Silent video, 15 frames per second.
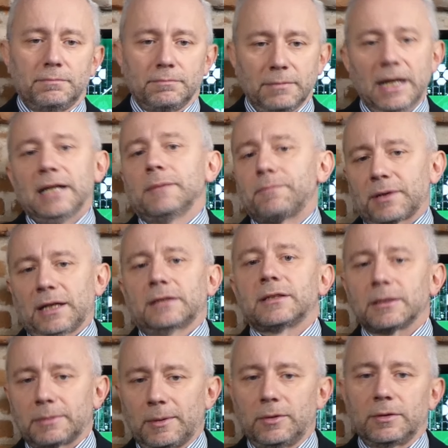many
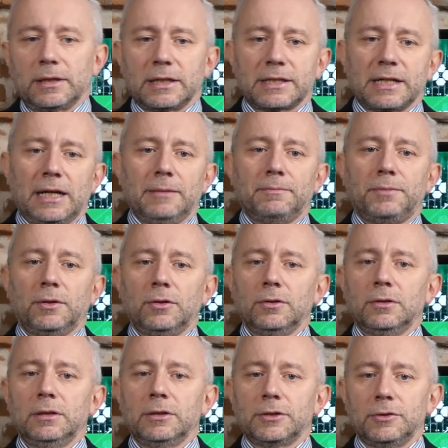practical
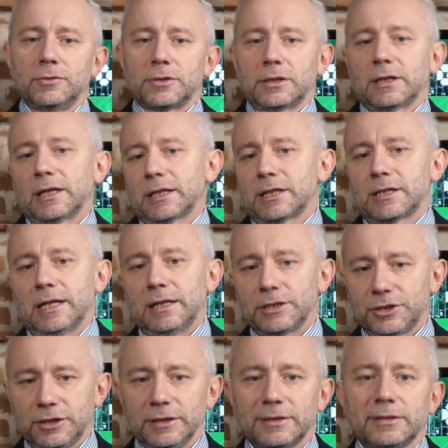examples using Excel
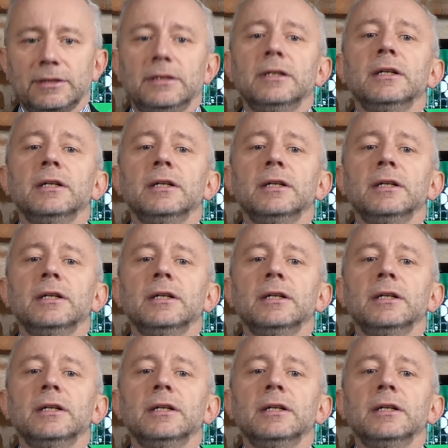sheets